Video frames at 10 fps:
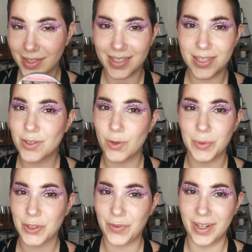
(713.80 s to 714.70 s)
so
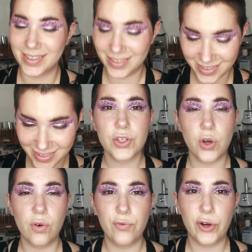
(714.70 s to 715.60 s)
much fun.
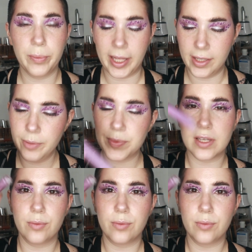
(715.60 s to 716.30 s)
So for my lips,